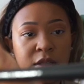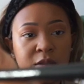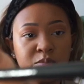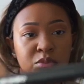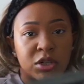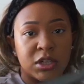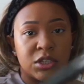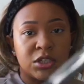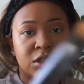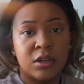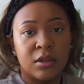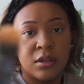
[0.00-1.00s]

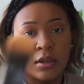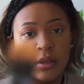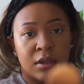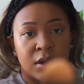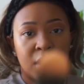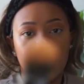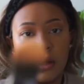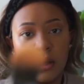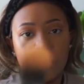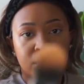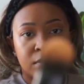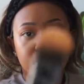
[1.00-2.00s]
brush.
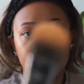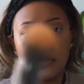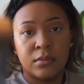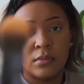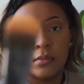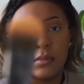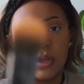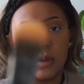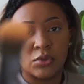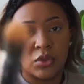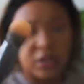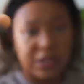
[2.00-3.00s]
And I'm
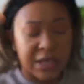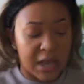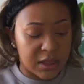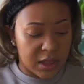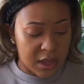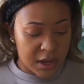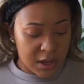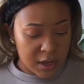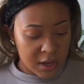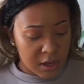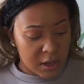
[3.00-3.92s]
just going to take that.